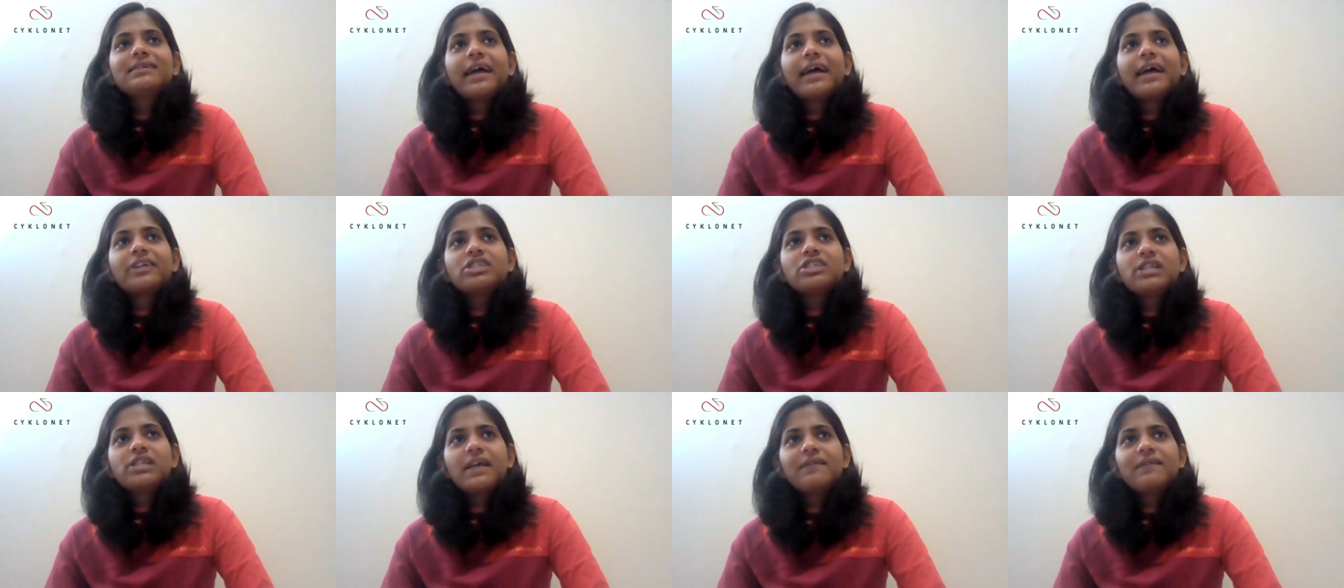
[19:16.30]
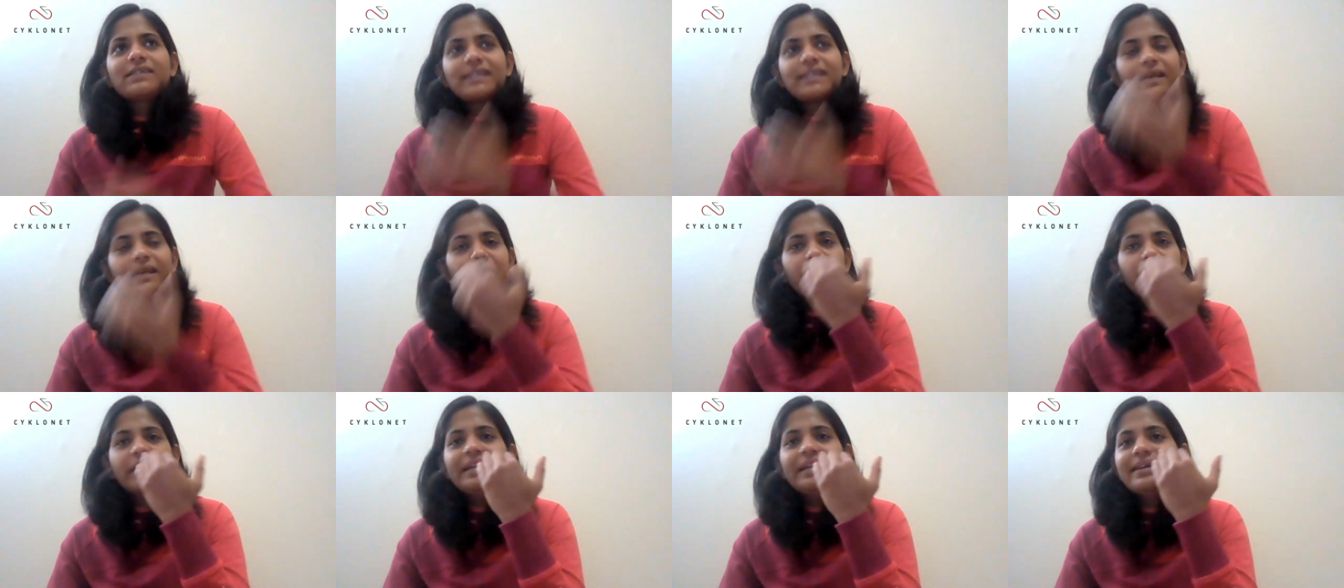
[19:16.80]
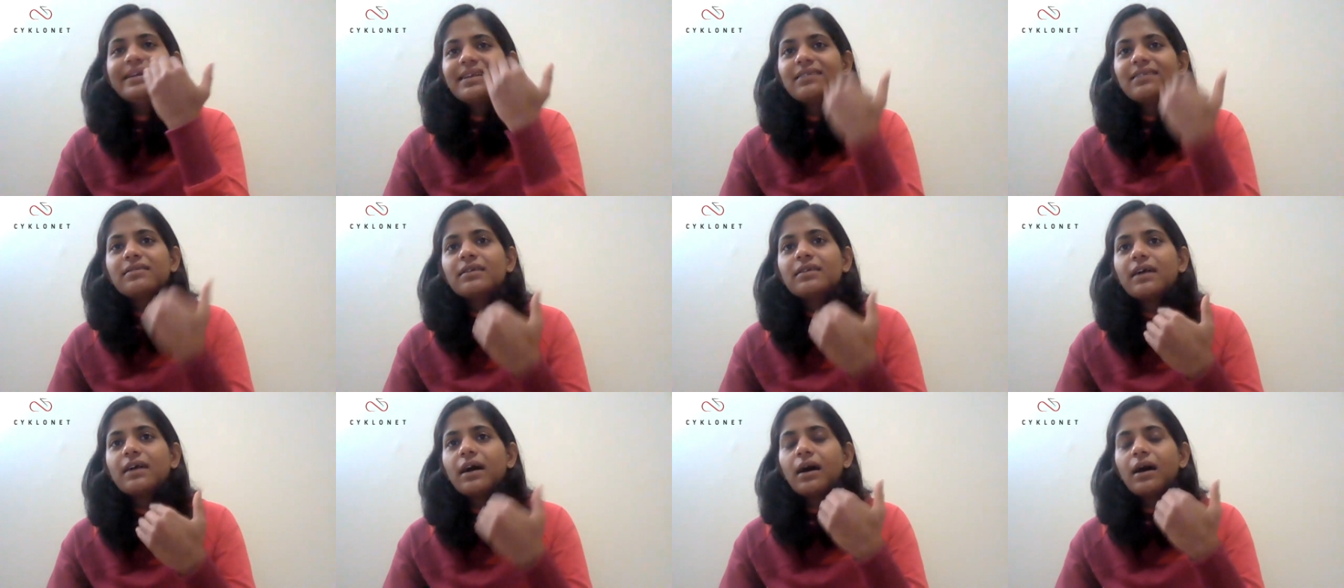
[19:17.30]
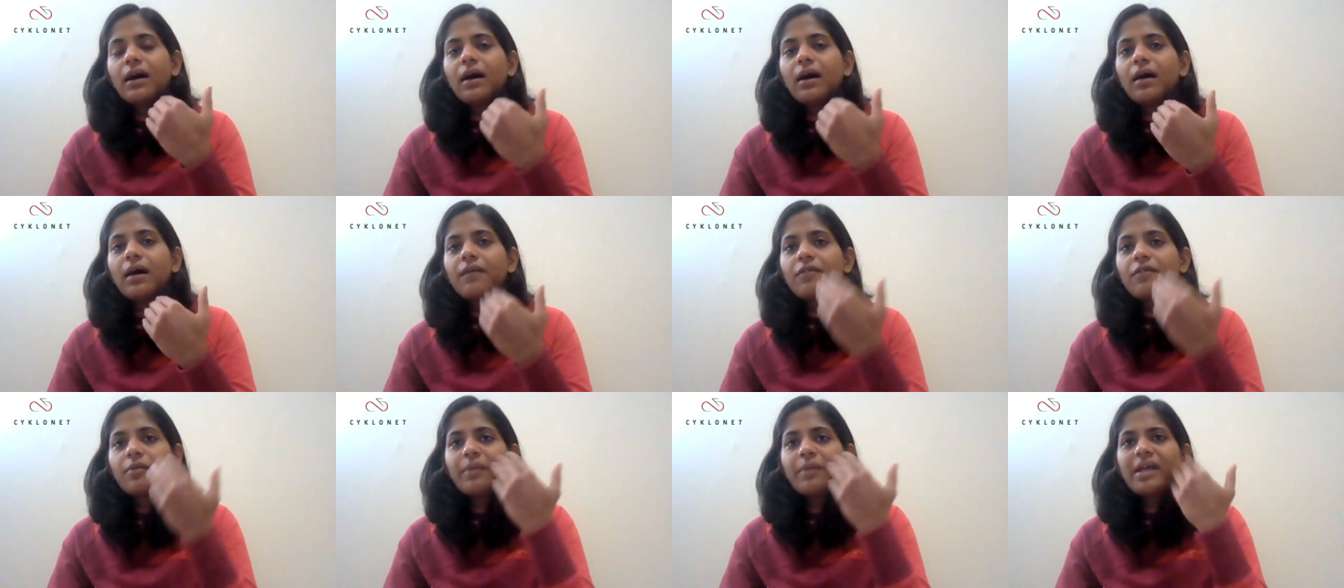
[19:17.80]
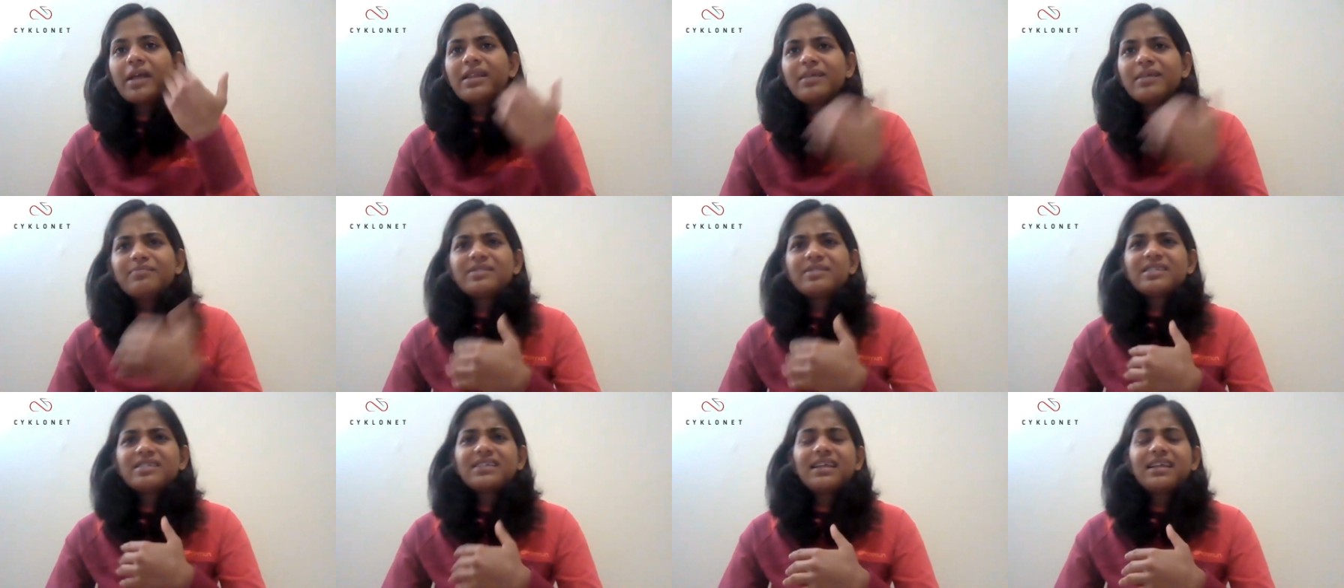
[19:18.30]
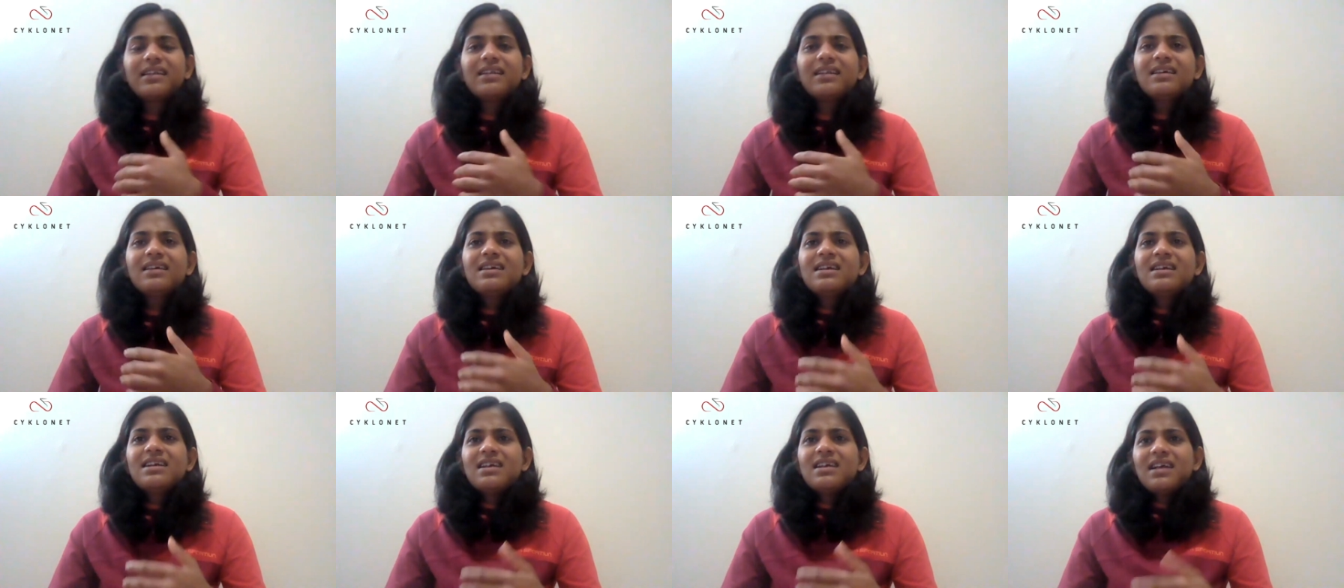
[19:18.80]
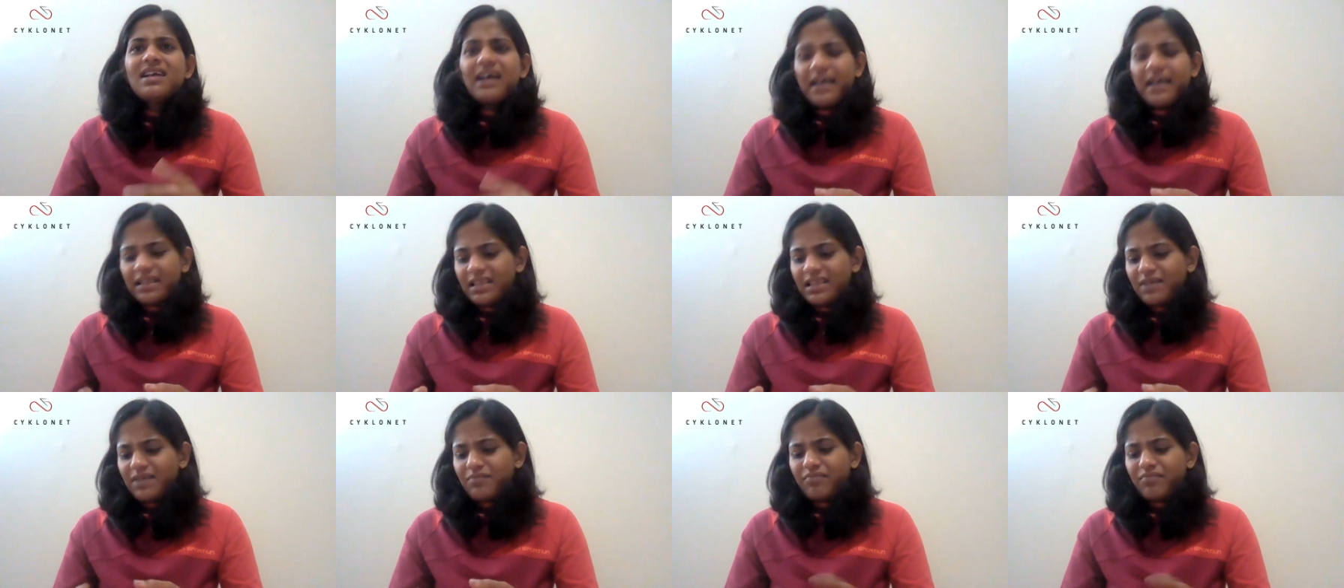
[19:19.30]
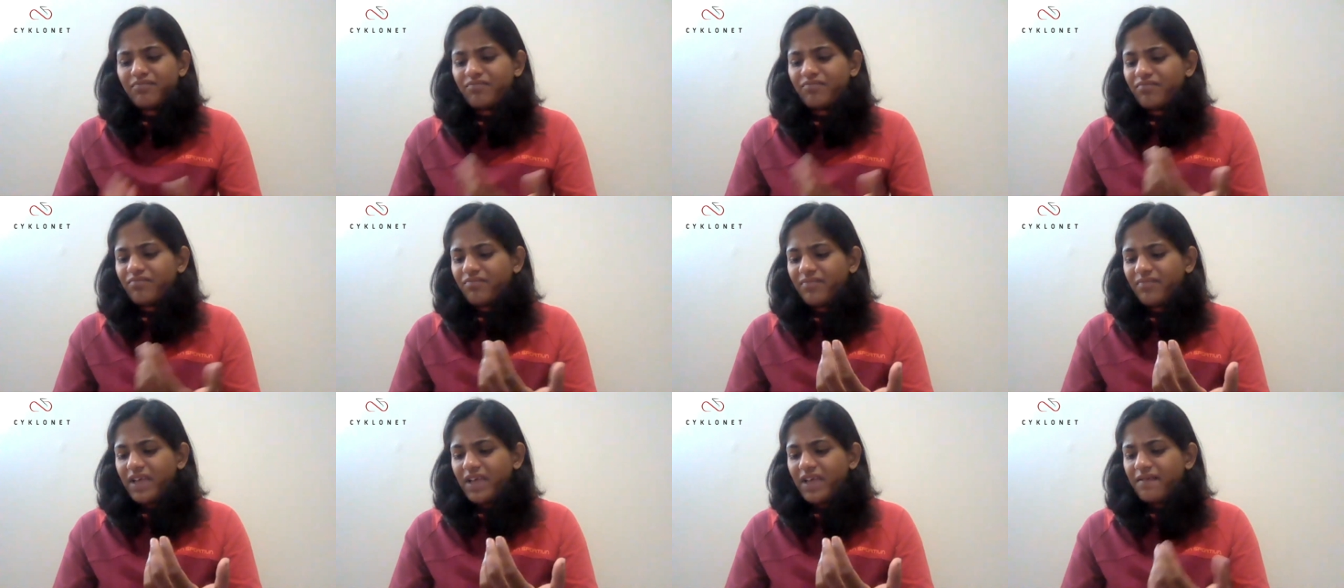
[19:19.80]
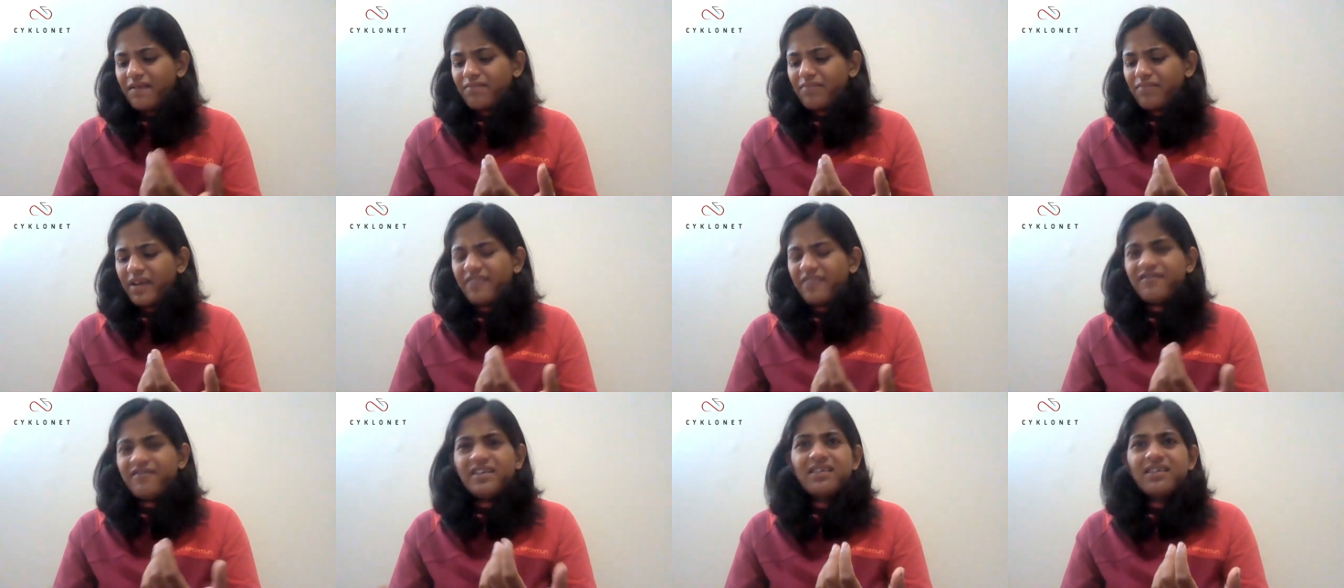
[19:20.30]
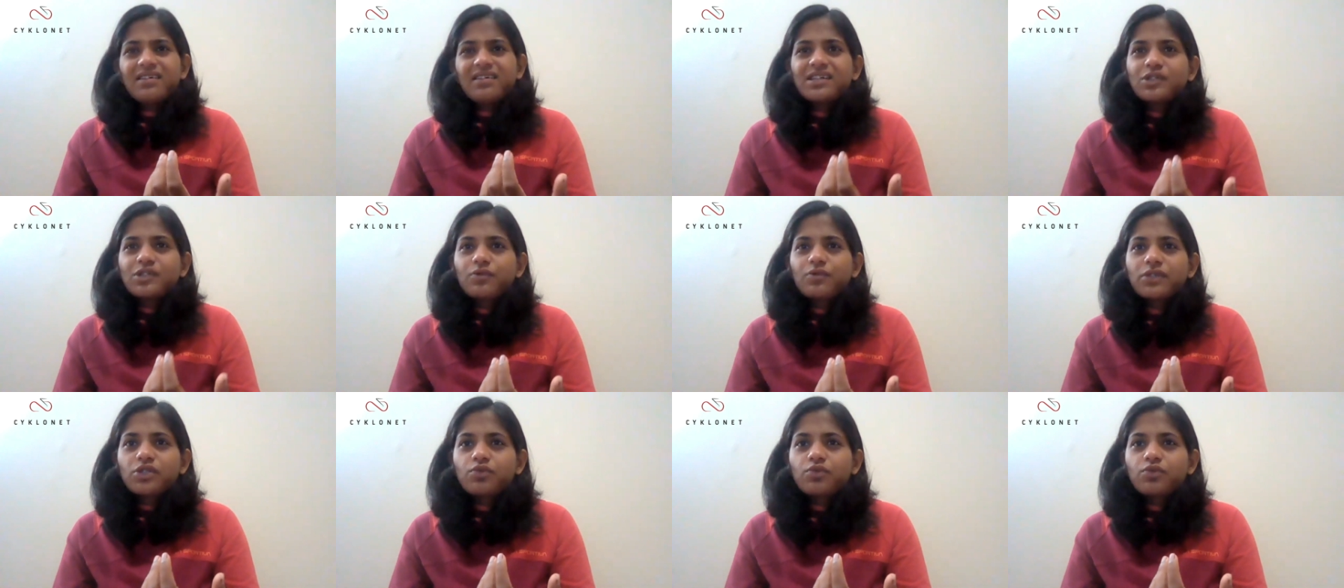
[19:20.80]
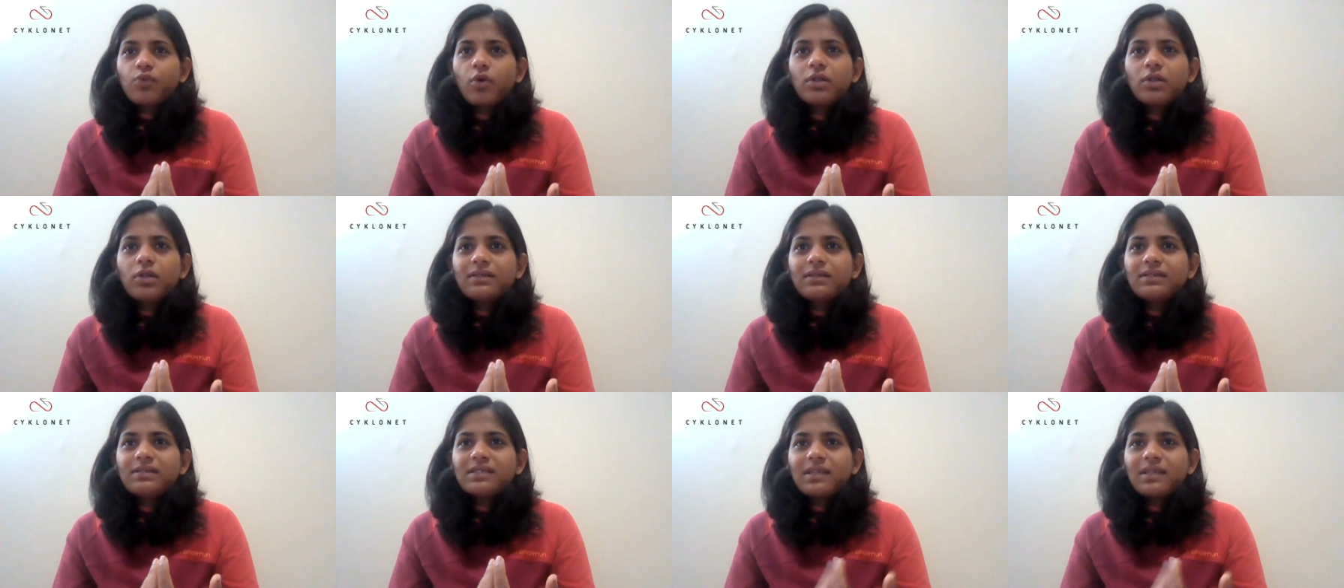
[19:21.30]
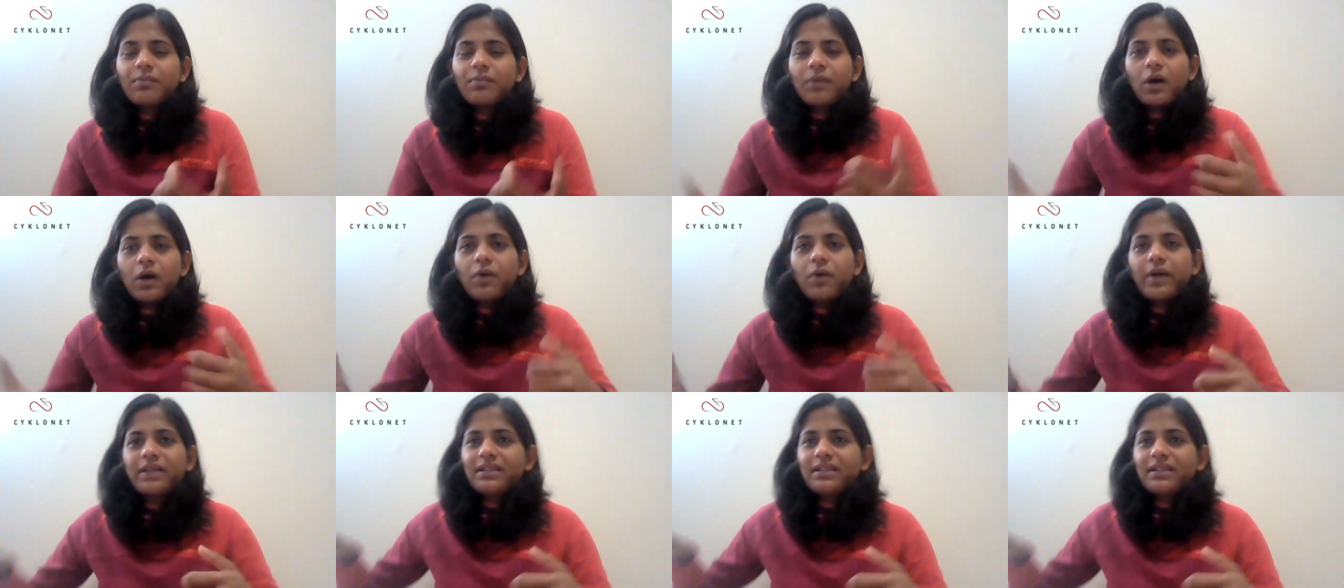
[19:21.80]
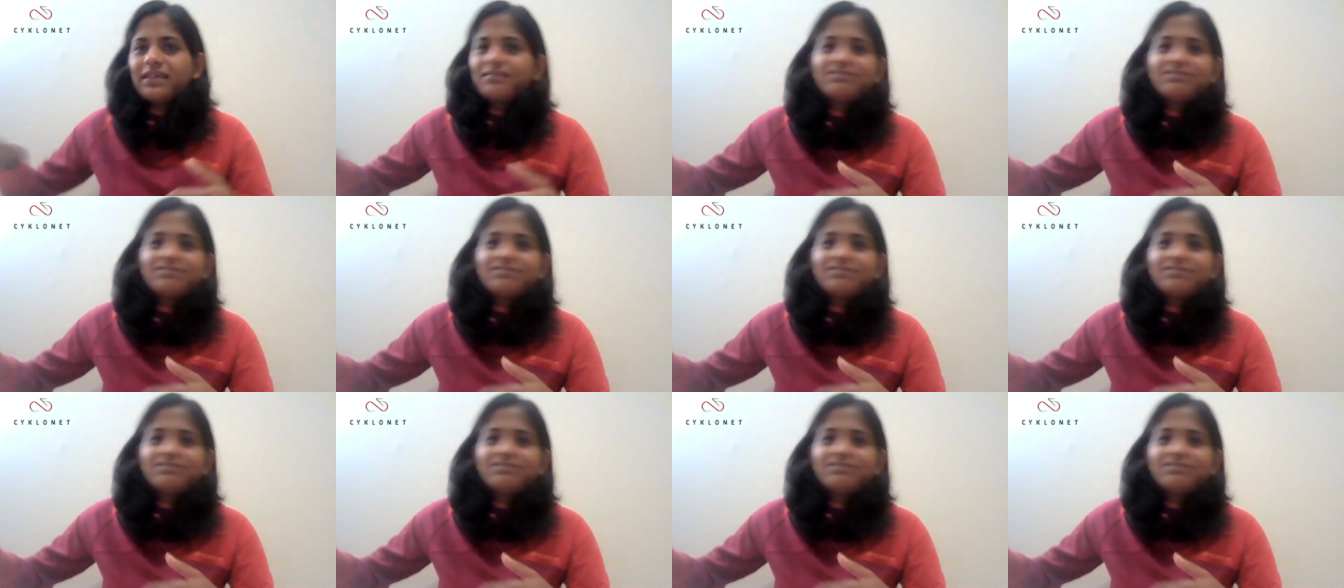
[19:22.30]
I was like bleeding from my lips, and I think my fingers were swollen somehow. I